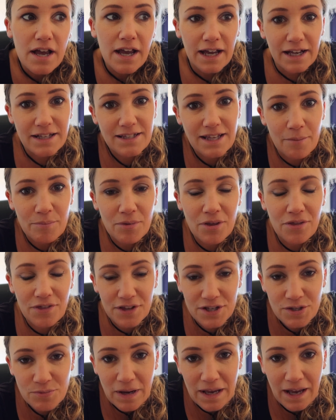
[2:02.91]
except that
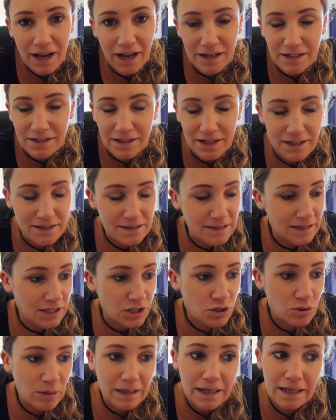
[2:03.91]
this weekend it's
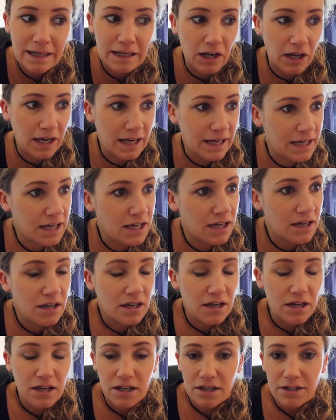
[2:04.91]
literally like
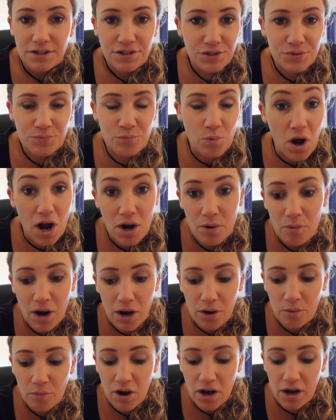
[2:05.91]
just work,
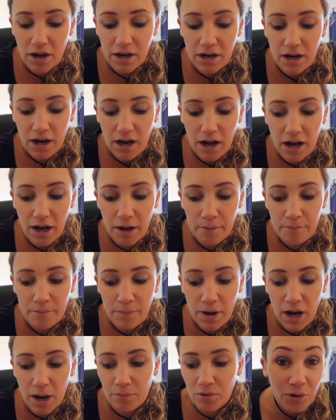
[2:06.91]
work, work.
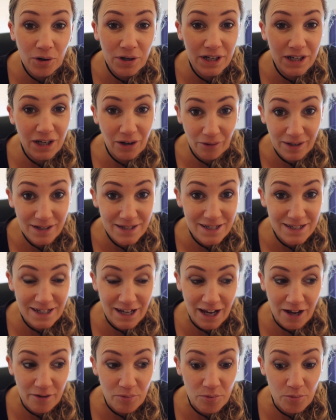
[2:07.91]
Um, I'm not going to go into
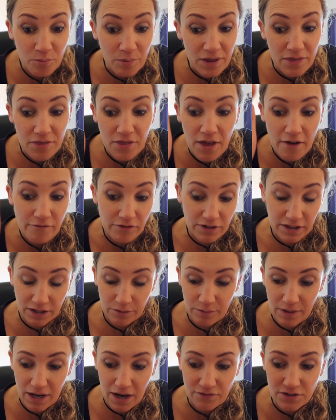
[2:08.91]
depth with everything
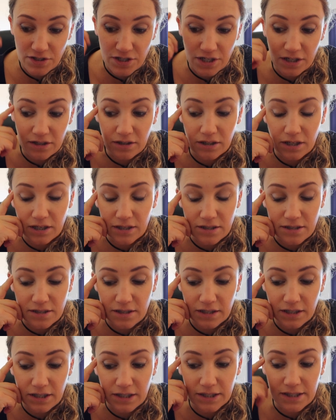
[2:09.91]
that we have to do
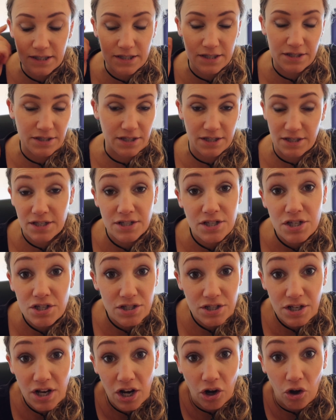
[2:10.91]
because it's there's
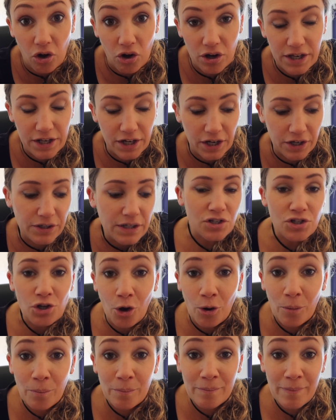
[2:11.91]
just a lot, you know.
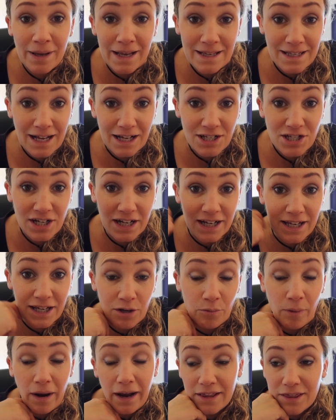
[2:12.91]
Tom is actually
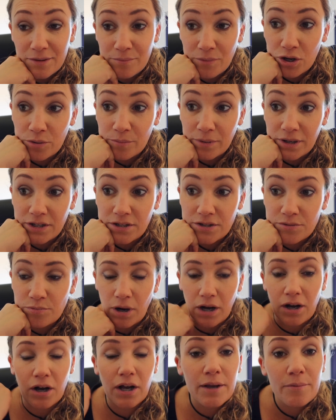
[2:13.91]
away at the moment.
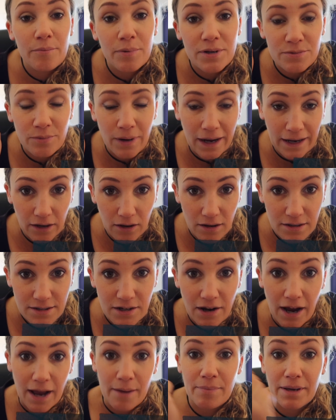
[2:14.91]
Well, he was away last
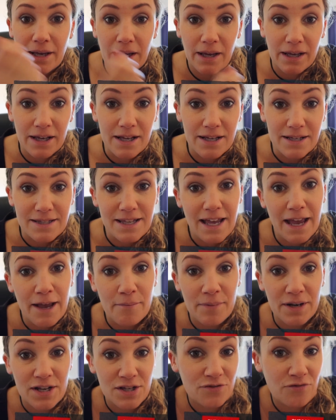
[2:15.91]
night because
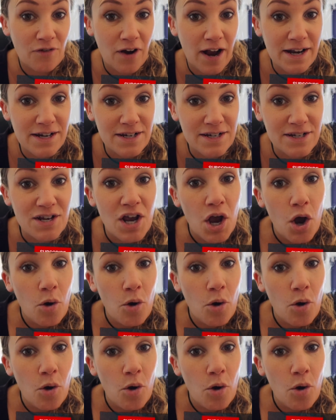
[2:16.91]
him and his friend